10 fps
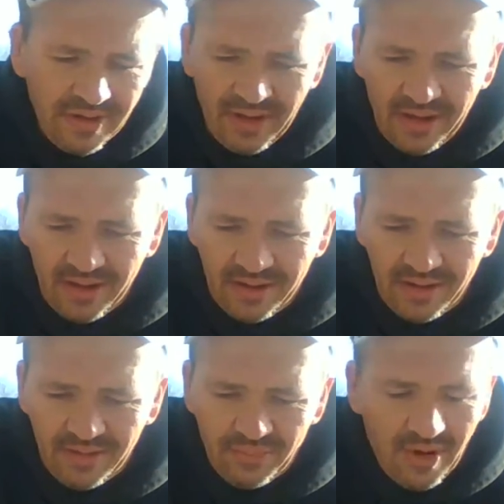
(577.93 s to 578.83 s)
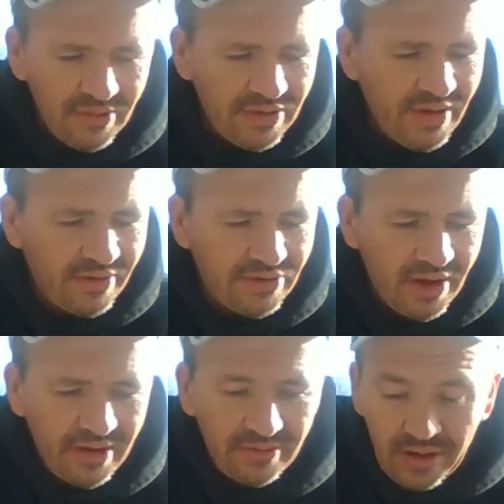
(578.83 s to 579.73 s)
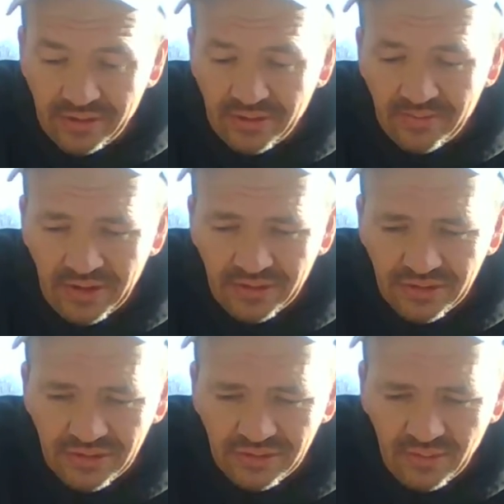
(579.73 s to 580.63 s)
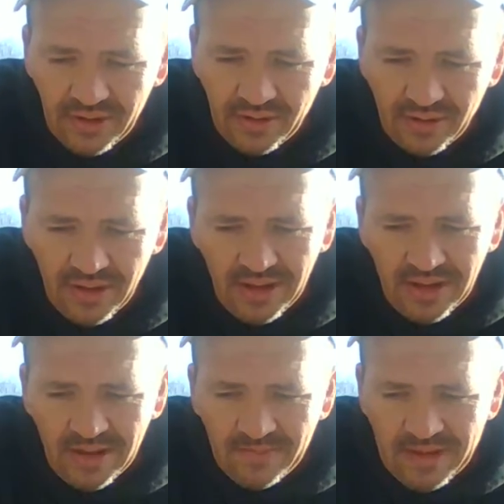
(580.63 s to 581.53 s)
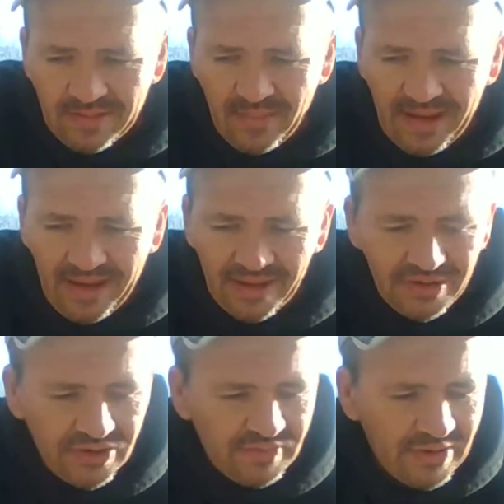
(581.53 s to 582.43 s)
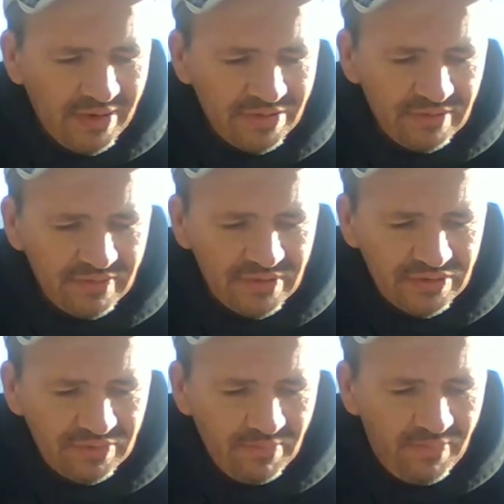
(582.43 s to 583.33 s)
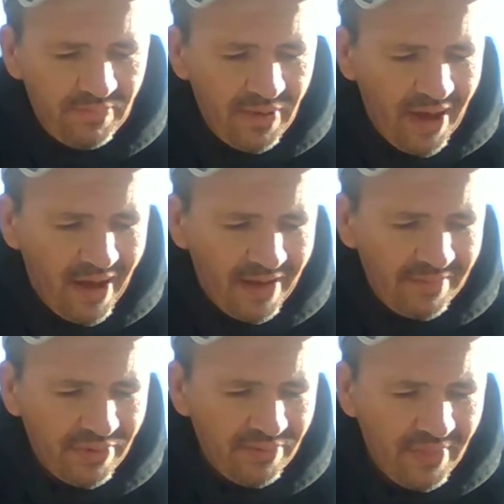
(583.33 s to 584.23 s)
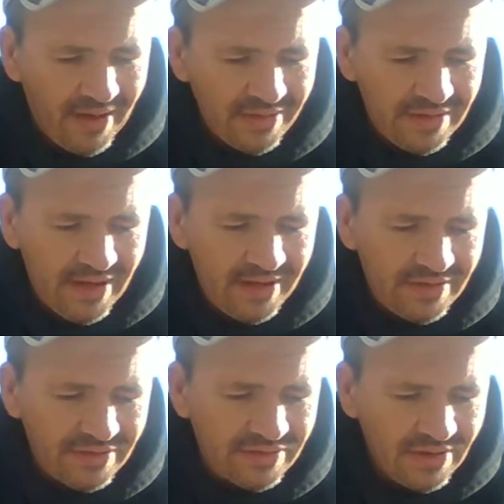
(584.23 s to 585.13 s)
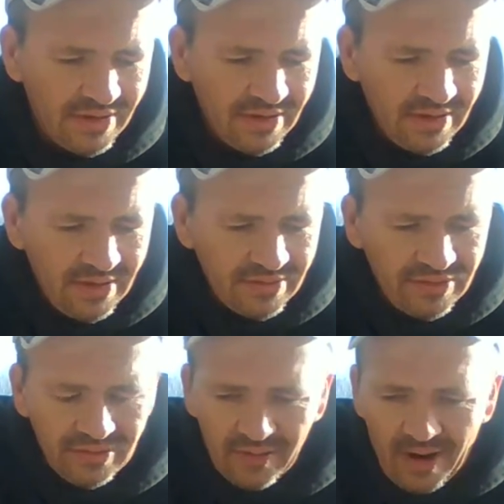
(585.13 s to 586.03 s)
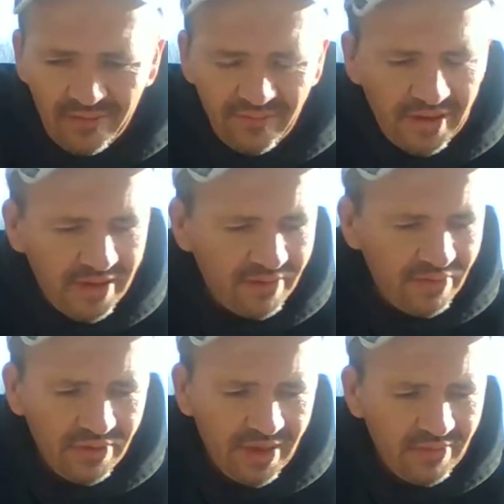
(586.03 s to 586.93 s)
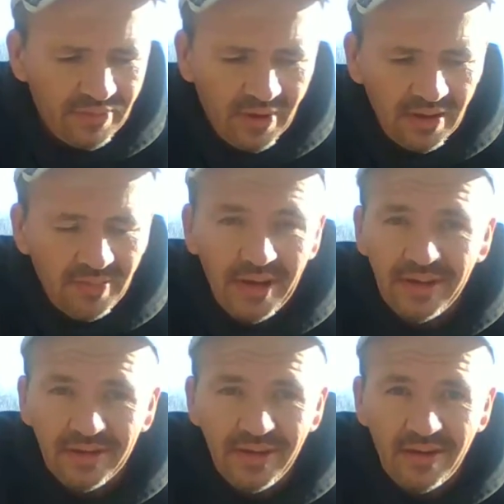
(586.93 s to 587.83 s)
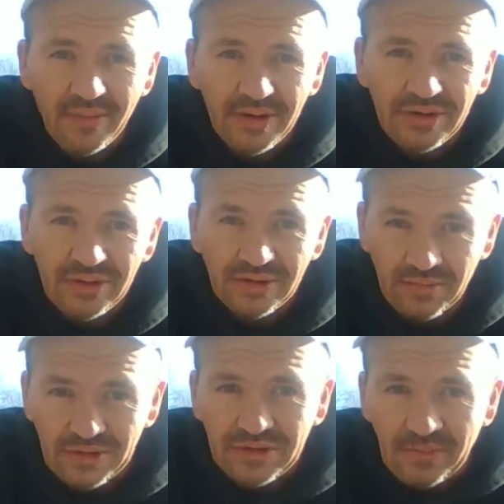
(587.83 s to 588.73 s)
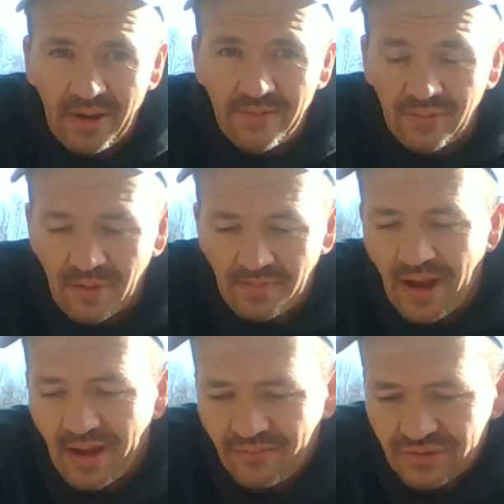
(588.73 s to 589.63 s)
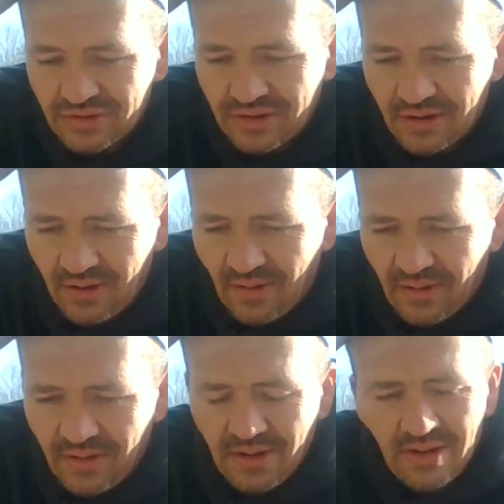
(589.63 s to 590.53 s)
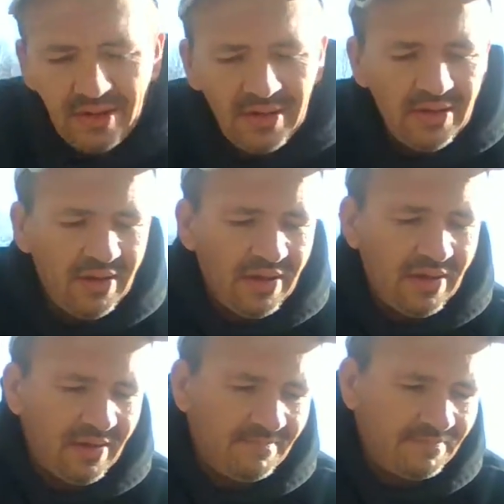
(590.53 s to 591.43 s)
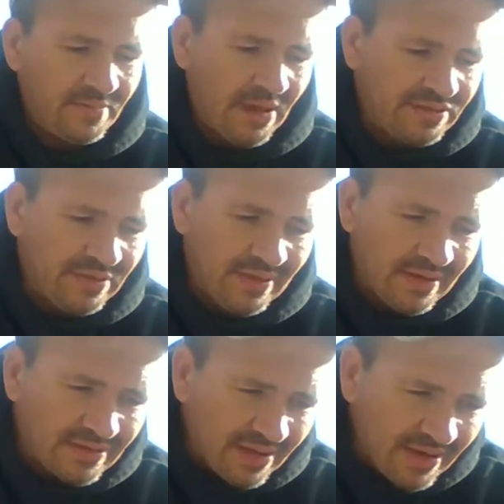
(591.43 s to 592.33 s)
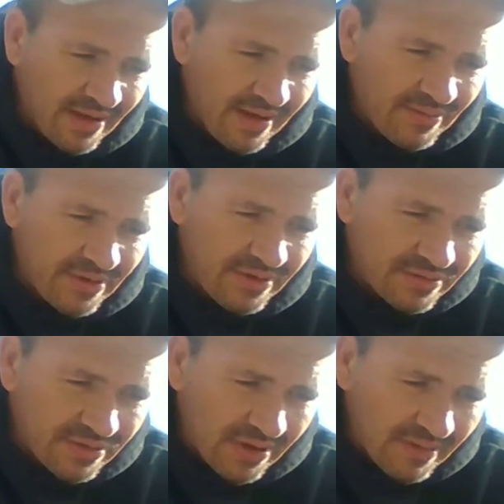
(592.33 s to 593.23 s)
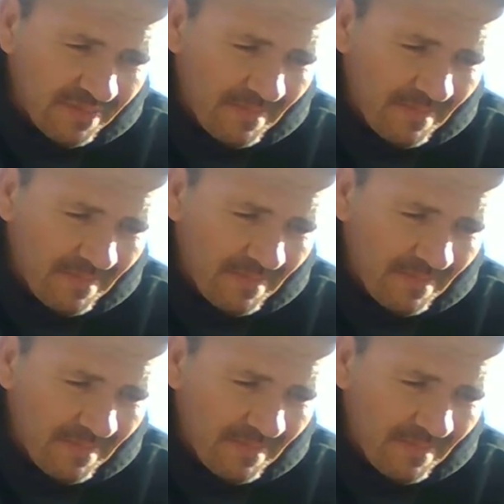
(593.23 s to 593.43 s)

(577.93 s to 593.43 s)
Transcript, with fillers: And uh, probably the Adrian Peterson as well. McMahon, just because of his hype back in the eighties to the right fan, they would probably pay that much, as much as I pay for one pack for just that card. Um, I see things like that happen. Here's uh,